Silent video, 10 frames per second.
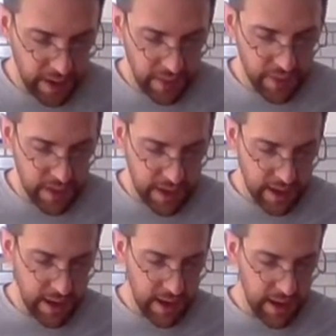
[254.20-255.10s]
And
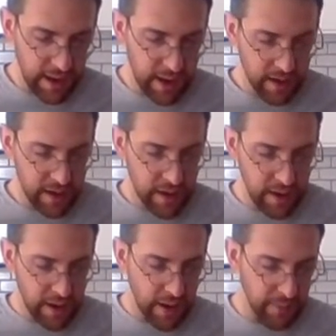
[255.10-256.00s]
then
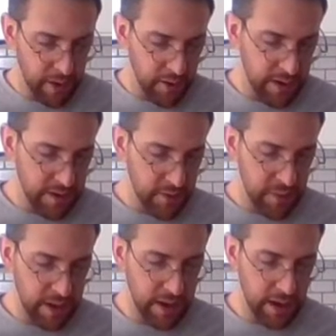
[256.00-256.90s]
I'm going to
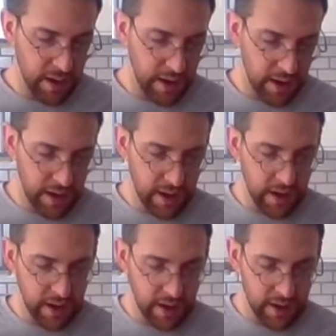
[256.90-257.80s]
be
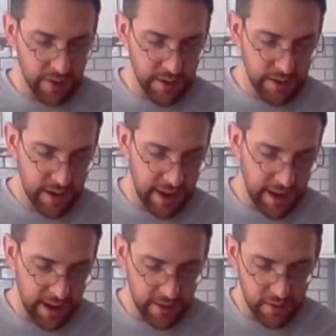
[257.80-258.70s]
cutting another
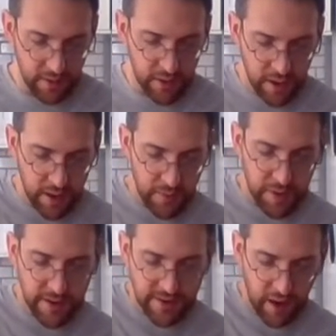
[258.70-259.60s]
diagonal,
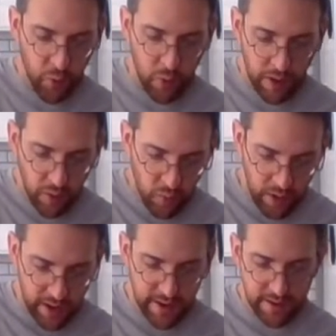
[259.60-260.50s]
because I will
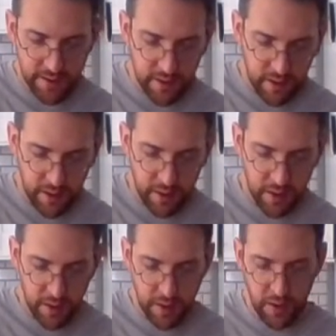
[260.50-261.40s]
want
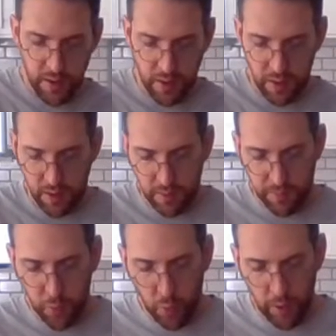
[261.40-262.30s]

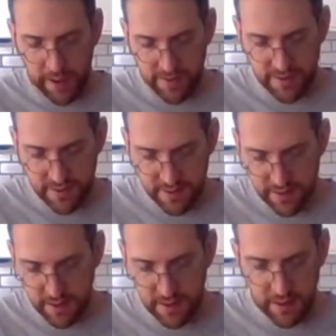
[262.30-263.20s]
points
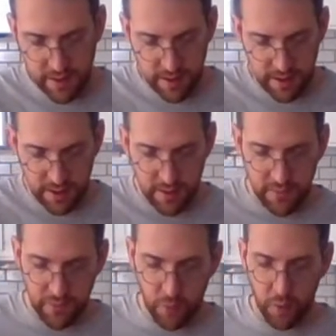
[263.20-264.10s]

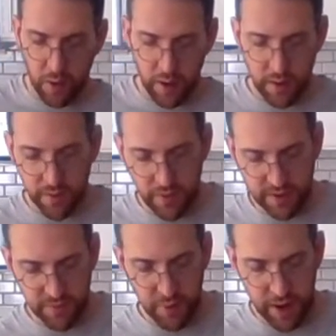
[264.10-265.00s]
for
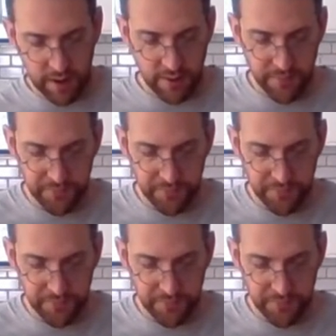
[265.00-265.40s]
this bread.